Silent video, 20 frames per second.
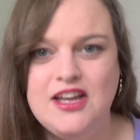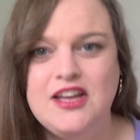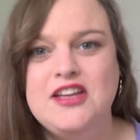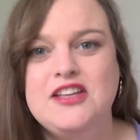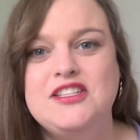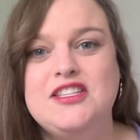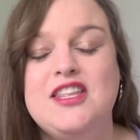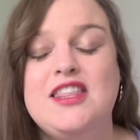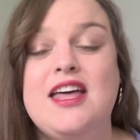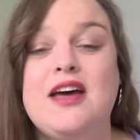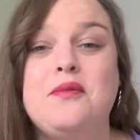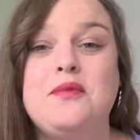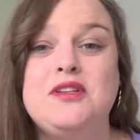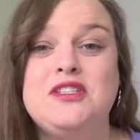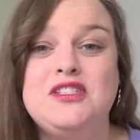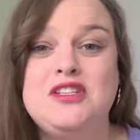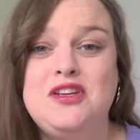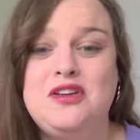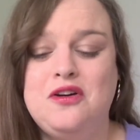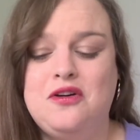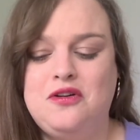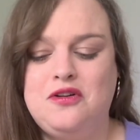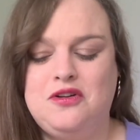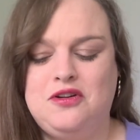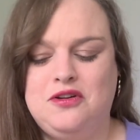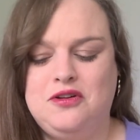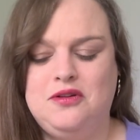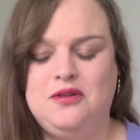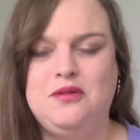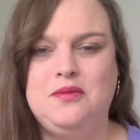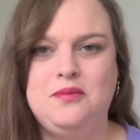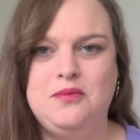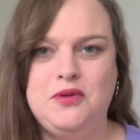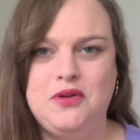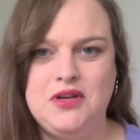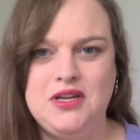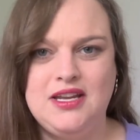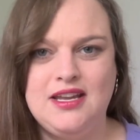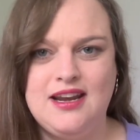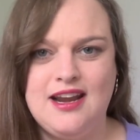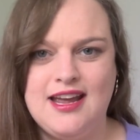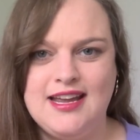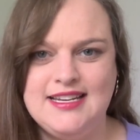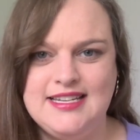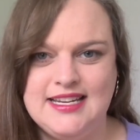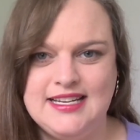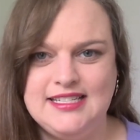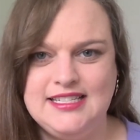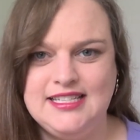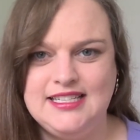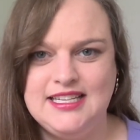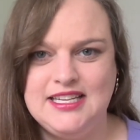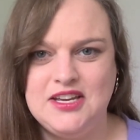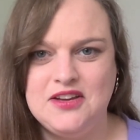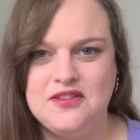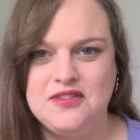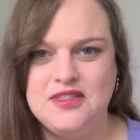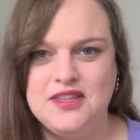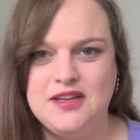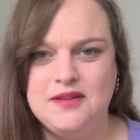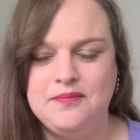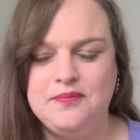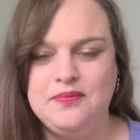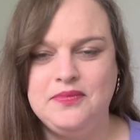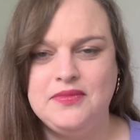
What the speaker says: So that was God putting an identity on them.